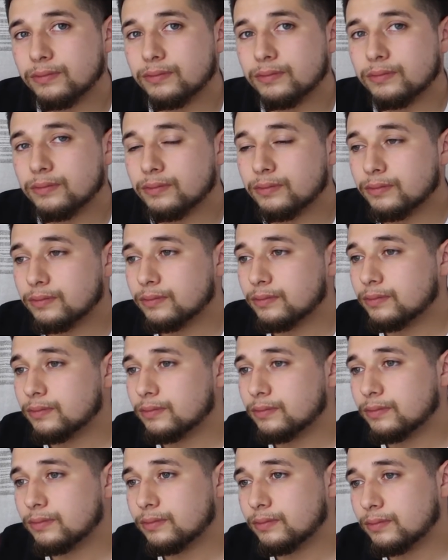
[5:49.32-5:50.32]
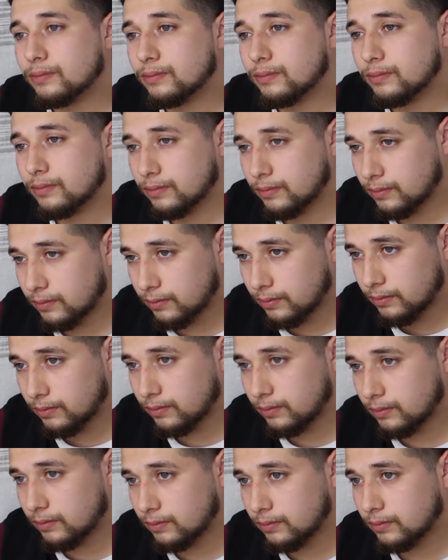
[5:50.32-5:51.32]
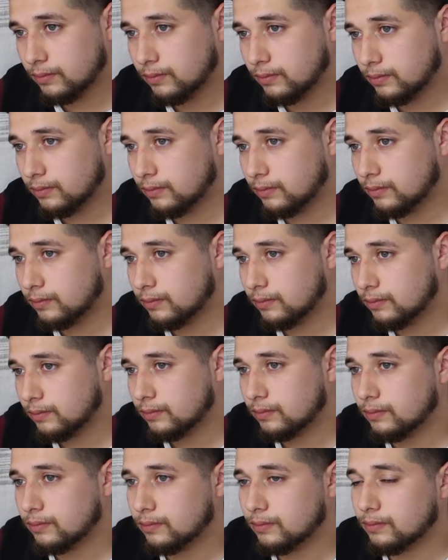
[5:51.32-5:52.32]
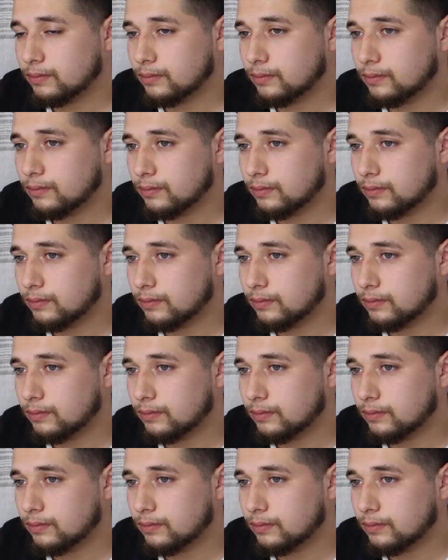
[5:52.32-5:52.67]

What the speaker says: (not speaking)